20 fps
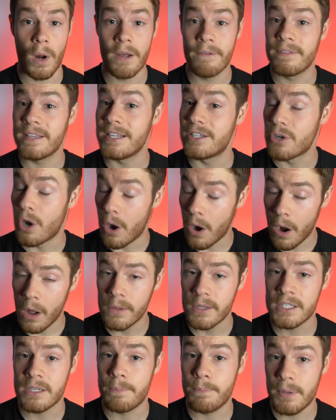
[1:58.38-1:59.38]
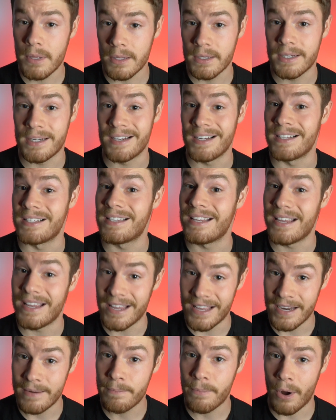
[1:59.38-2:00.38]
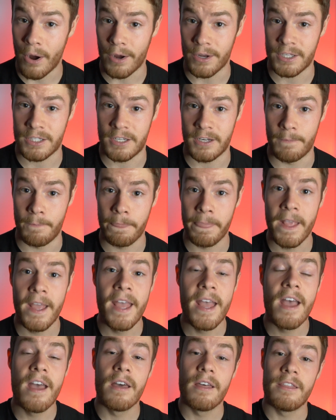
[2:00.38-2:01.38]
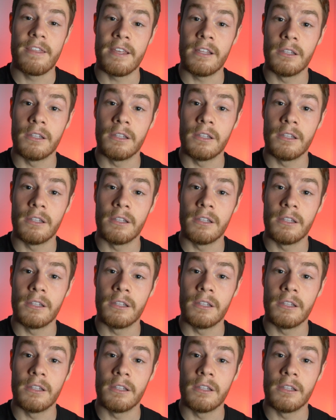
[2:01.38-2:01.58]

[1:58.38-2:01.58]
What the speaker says: of the tallest buildings in Boston. The